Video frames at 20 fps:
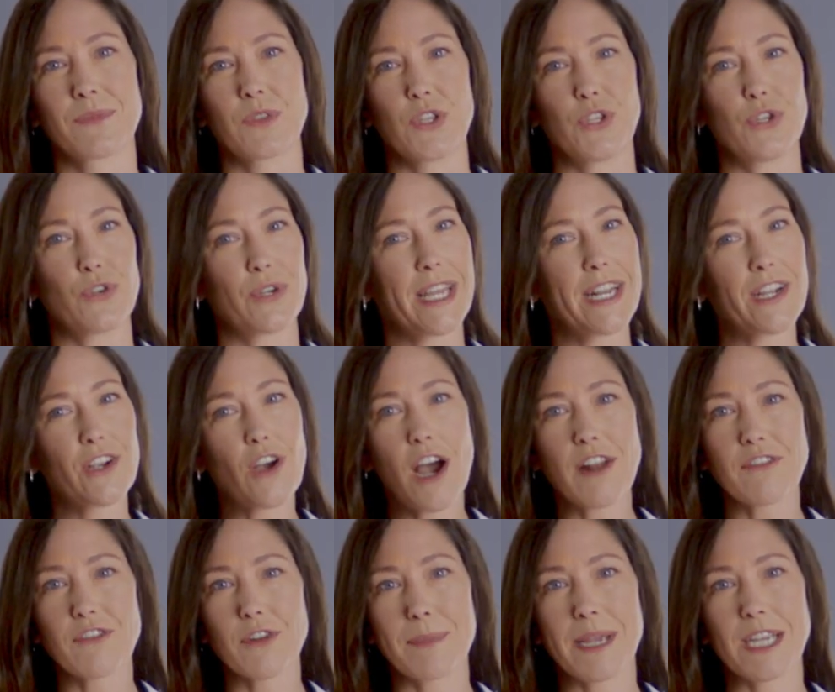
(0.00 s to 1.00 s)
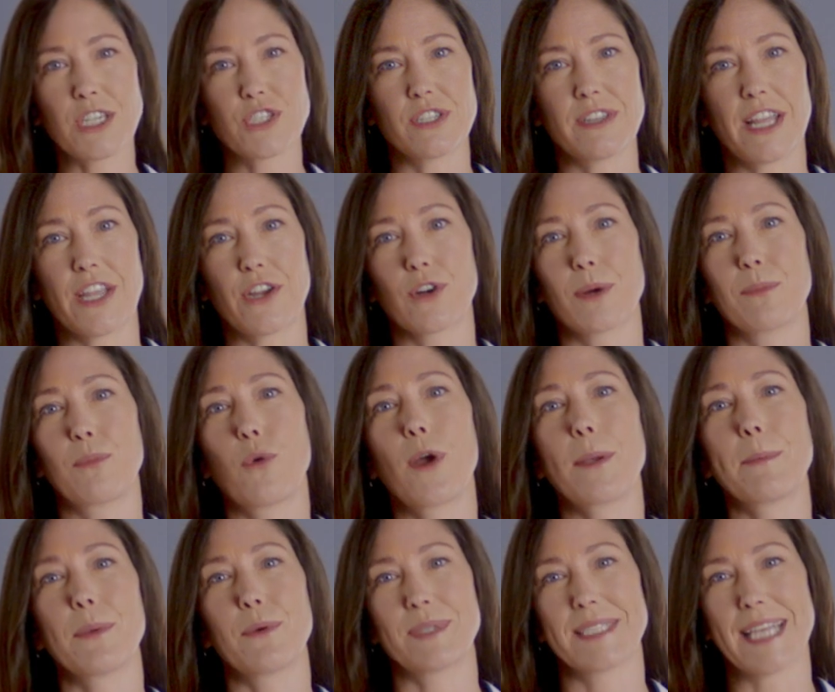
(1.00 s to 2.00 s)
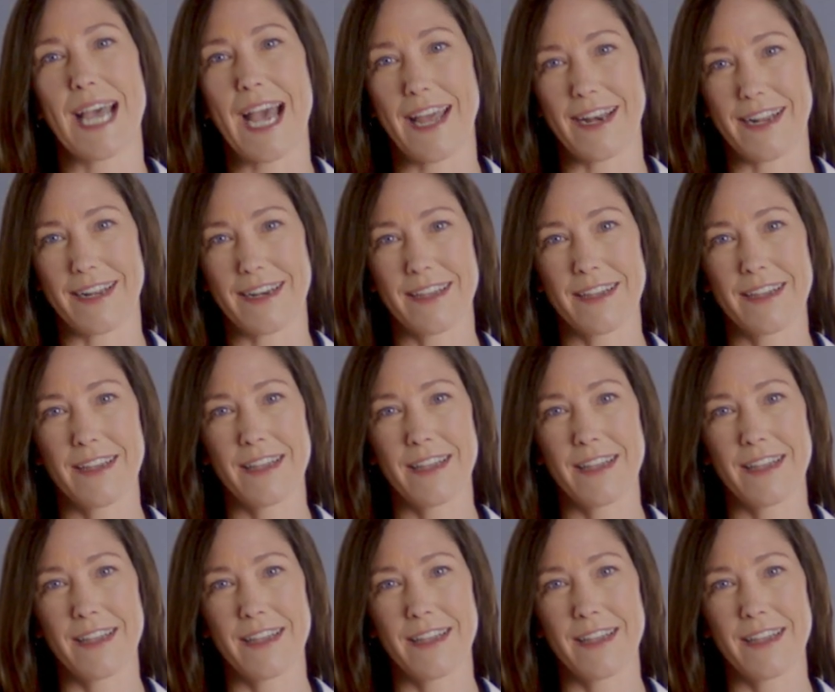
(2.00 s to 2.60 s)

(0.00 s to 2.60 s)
You'll get a confirmation that your appointment was added,